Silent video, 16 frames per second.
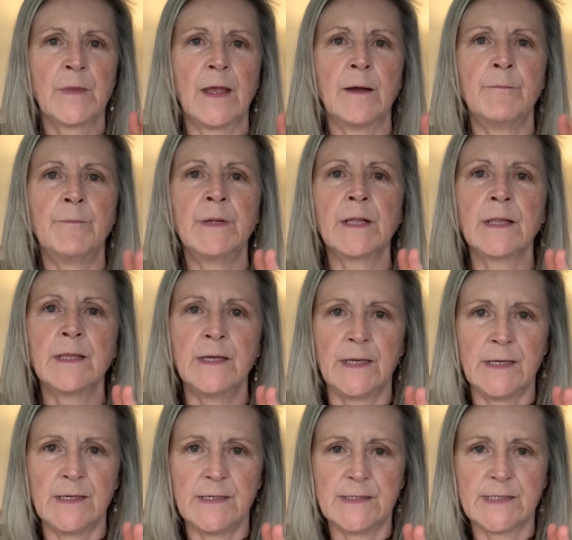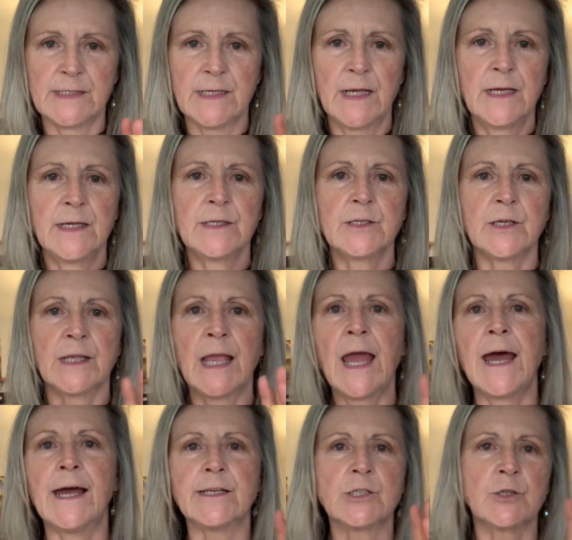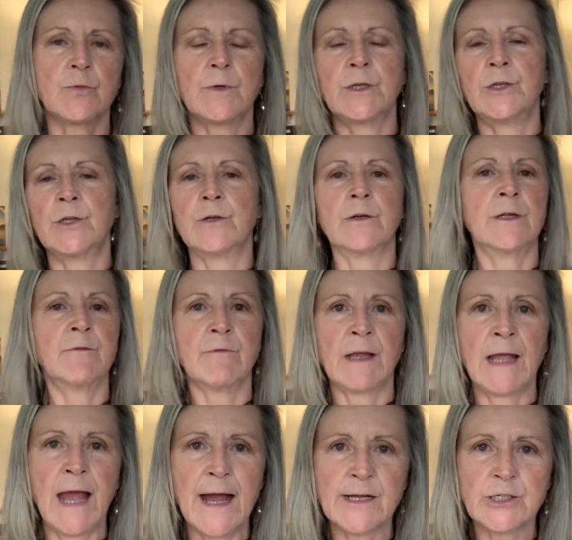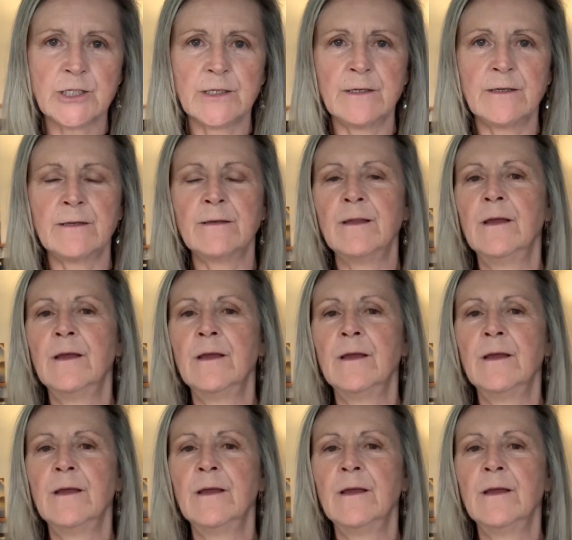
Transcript: abilities to catch when you're in reaction,